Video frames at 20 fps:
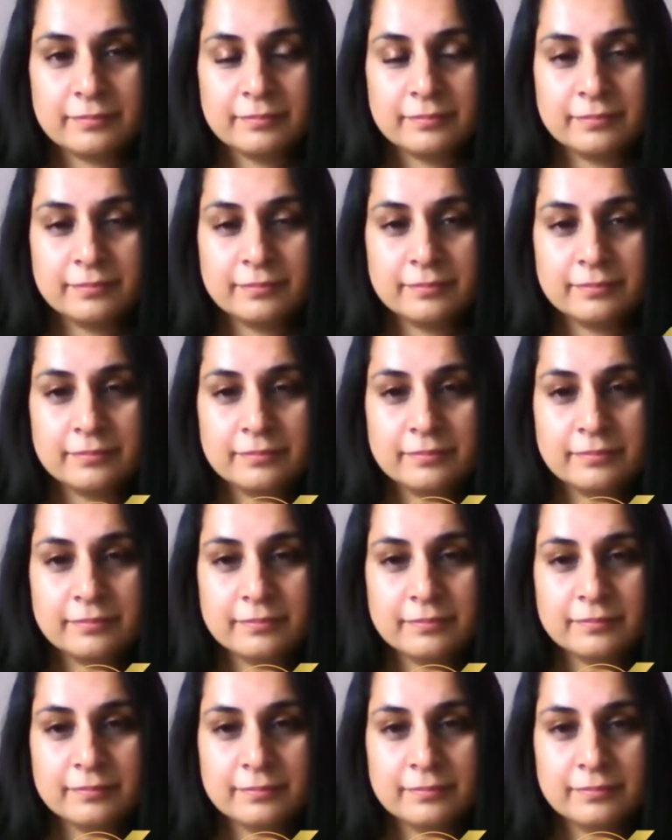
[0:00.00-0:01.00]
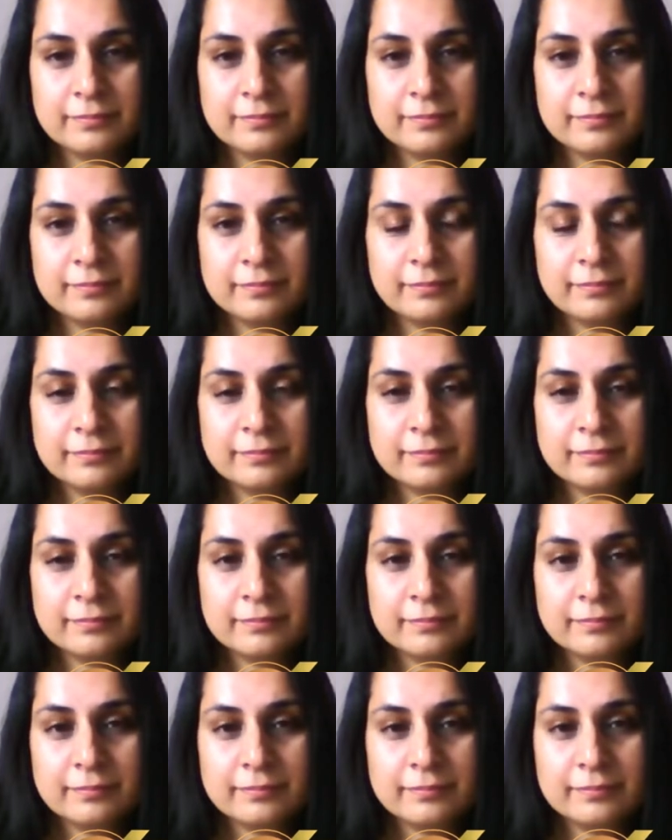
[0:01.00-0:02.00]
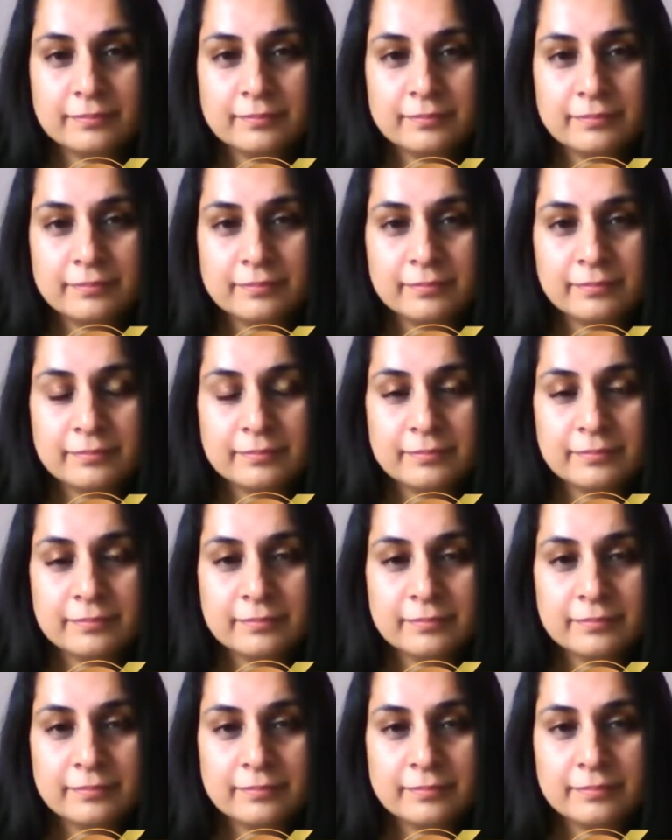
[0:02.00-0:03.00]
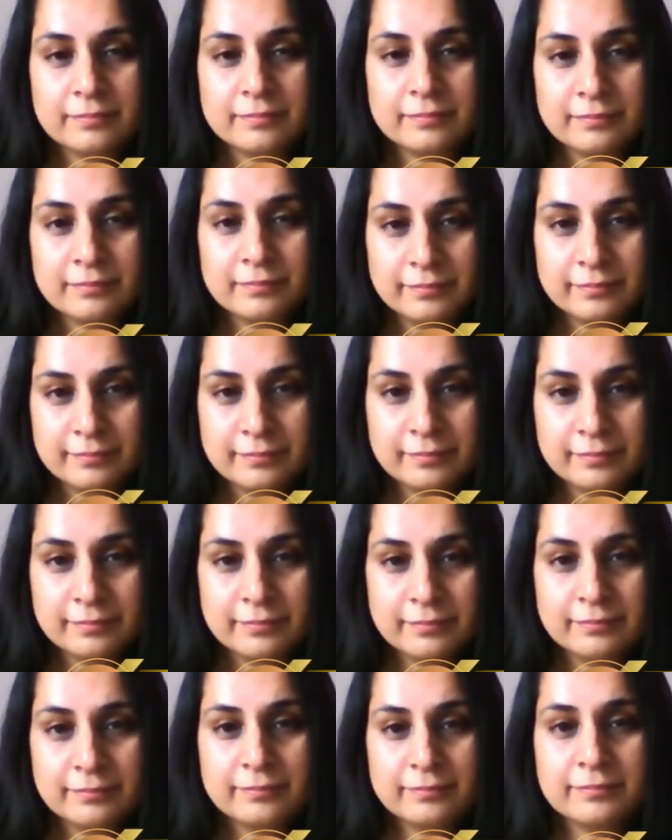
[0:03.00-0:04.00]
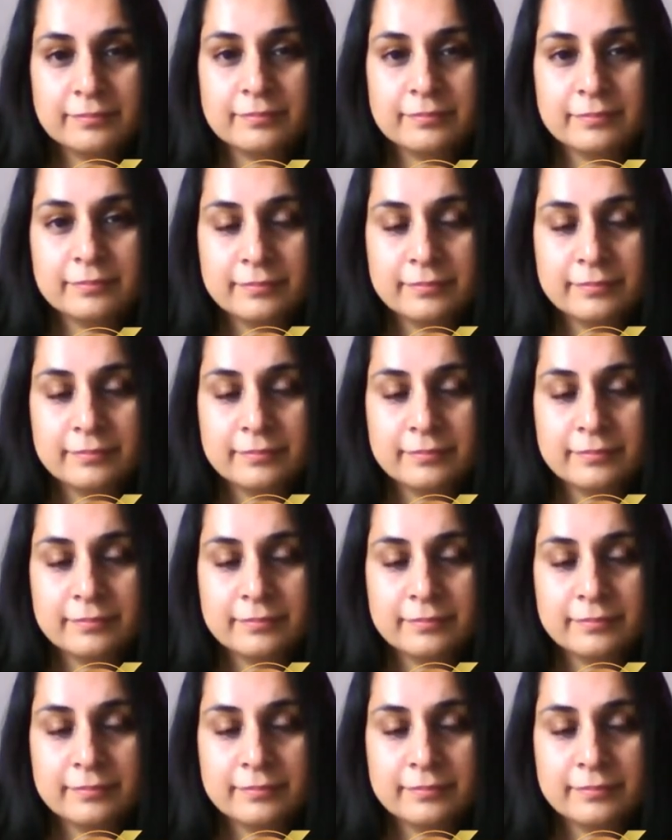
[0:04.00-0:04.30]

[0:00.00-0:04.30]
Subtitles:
(not speaking)